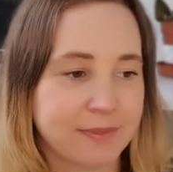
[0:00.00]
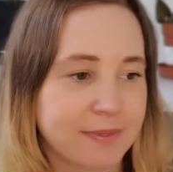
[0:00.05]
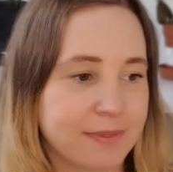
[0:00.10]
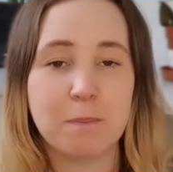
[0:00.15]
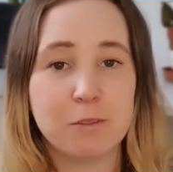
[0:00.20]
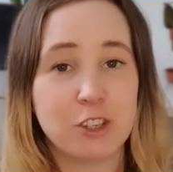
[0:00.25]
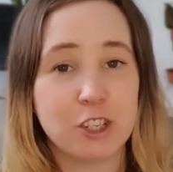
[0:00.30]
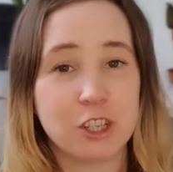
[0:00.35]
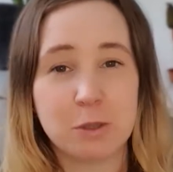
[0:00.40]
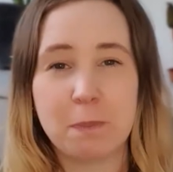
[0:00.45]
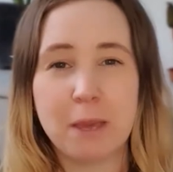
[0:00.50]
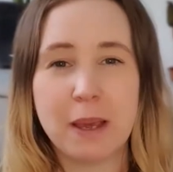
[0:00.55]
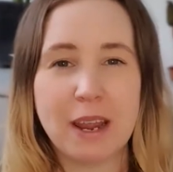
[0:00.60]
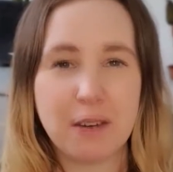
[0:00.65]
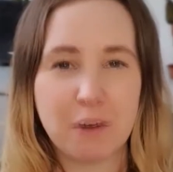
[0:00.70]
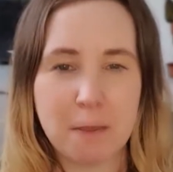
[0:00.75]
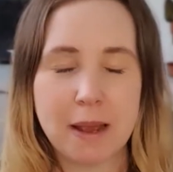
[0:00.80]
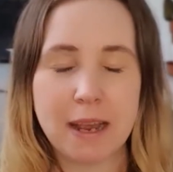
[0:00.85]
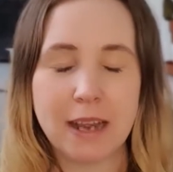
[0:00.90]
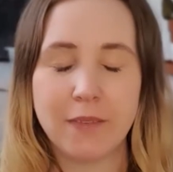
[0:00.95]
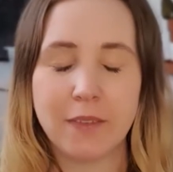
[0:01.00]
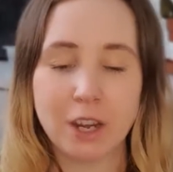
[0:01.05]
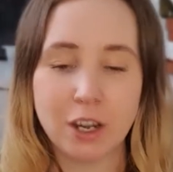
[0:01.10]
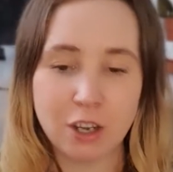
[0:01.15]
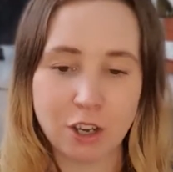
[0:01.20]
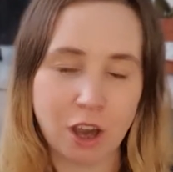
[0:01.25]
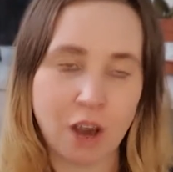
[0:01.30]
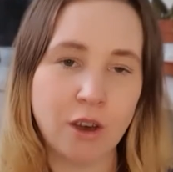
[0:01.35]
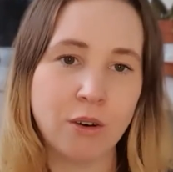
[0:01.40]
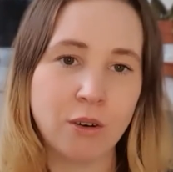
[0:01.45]
Just bear in mind that
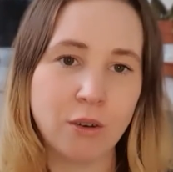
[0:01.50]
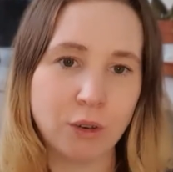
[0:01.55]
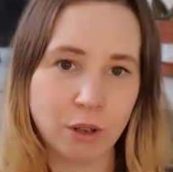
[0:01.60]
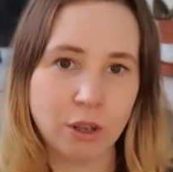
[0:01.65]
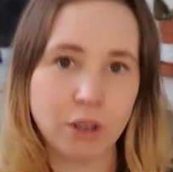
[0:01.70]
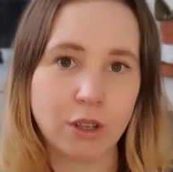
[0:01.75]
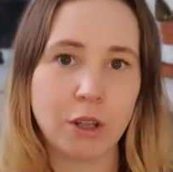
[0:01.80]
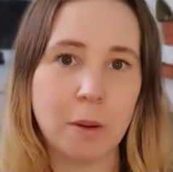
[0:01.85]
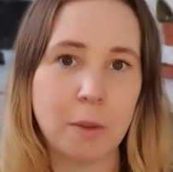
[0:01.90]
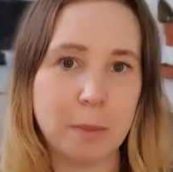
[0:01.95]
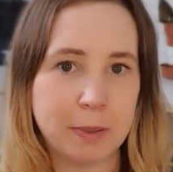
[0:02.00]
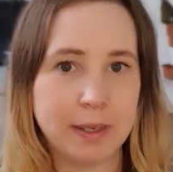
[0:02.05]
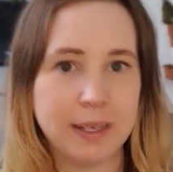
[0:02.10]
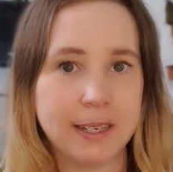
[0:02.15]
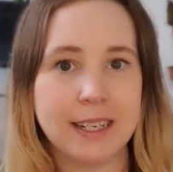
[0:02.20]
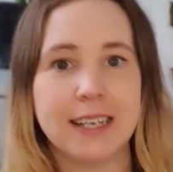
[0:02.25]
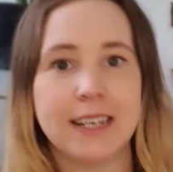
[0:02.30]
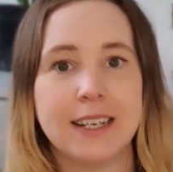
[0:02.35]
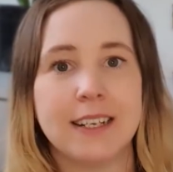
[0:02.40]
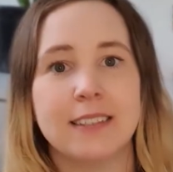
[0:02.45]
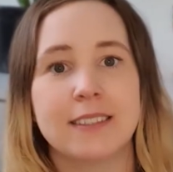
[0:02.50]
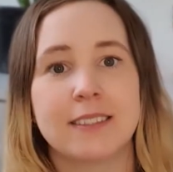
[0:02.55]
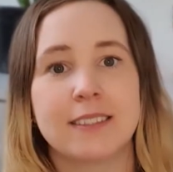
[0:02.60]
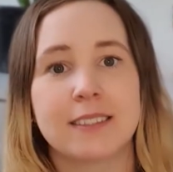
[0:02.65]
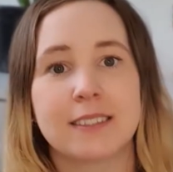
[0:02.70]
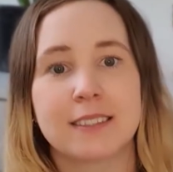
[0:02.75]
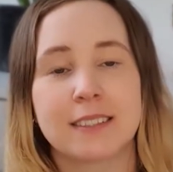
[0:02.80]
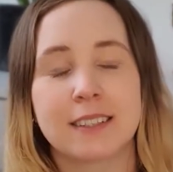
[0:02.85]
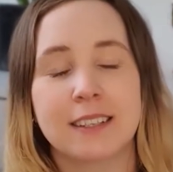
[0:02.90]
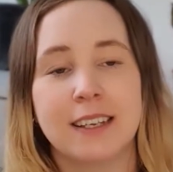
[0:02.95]
not all
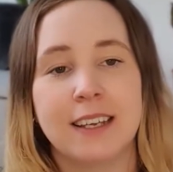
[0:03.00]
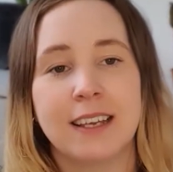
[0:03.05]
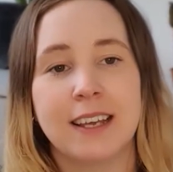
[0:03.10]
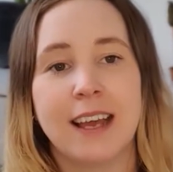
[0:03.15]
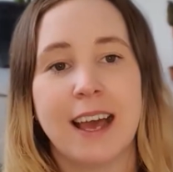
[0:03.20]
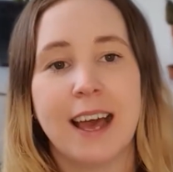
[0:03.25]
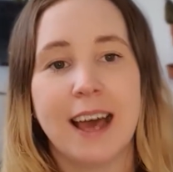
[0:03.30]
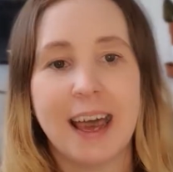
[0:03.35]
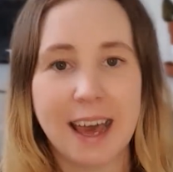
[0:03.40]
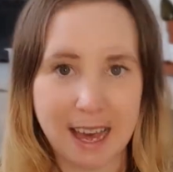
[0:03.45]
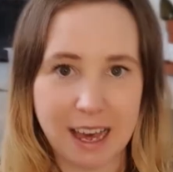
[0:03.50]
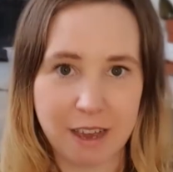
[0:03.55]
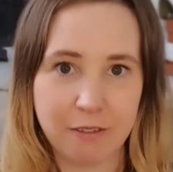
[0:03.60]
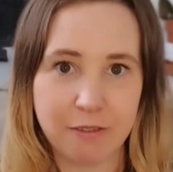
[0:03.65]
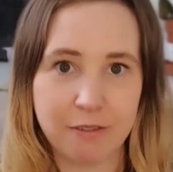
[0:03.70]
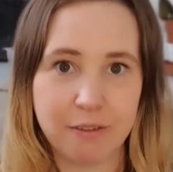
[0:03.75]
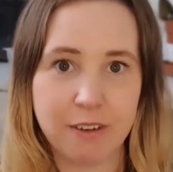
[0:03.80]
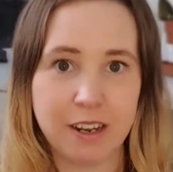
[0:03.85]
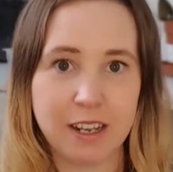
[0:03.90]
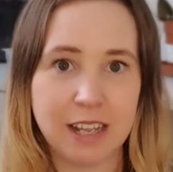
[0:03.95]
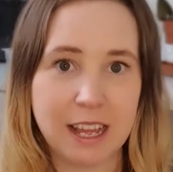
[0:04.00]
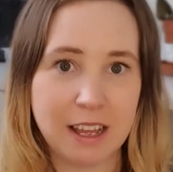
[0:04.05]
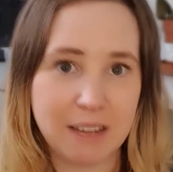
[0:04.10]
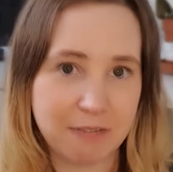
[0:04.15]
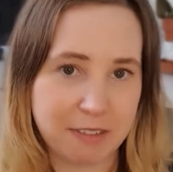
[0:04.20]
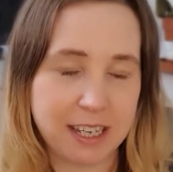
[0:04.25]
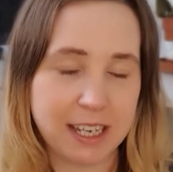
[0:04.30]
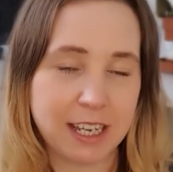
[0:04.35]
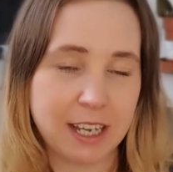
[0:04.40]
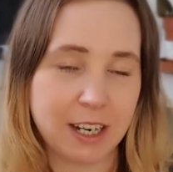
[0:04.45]
companies have a
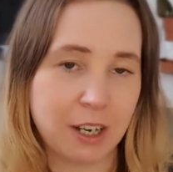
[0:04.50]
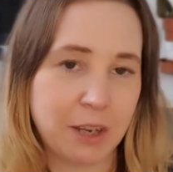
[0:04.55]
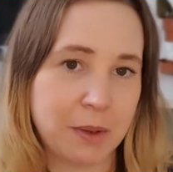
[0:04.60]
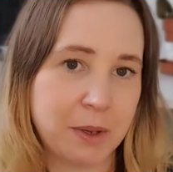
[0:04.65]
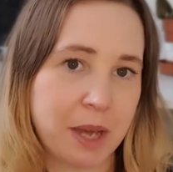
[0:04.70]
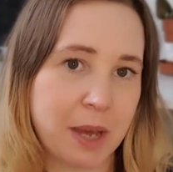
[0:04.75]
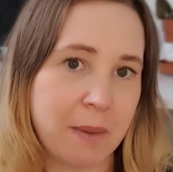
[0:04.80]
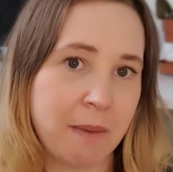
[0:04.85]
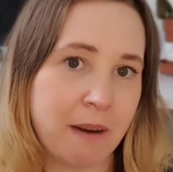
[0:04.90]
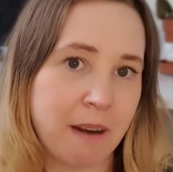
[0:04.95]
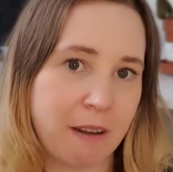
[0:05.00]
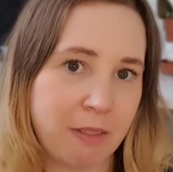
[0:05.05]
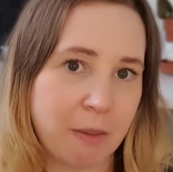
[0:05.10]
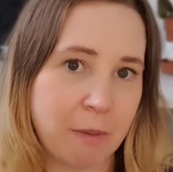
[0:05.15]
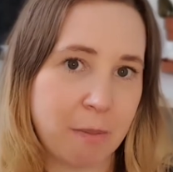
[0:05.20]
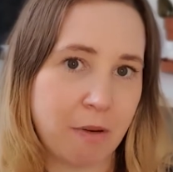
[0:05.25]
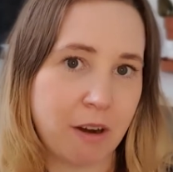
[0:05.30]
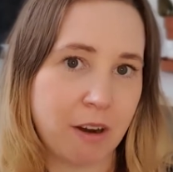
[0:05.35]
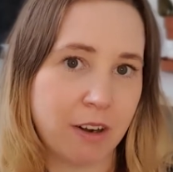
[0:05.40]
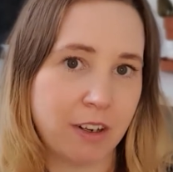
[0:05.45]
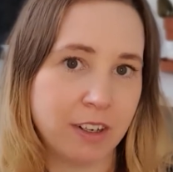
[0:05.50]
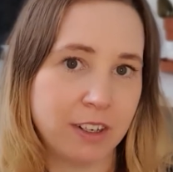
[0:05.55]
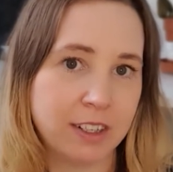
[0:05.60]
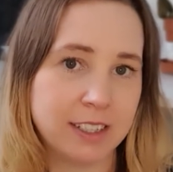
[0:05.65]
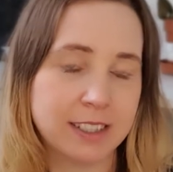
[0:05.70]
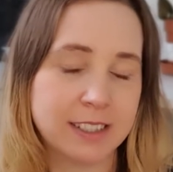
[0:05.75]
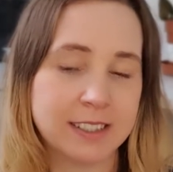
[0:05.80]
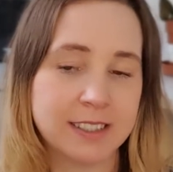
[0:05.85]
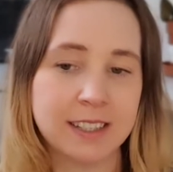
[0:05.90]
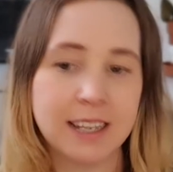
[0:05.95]
vegan logo on the
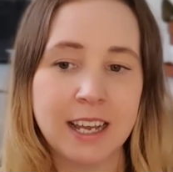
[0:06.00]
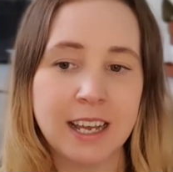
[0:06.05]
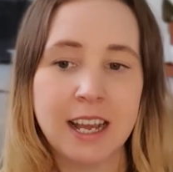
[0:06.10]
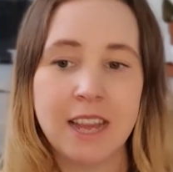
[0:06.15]
products.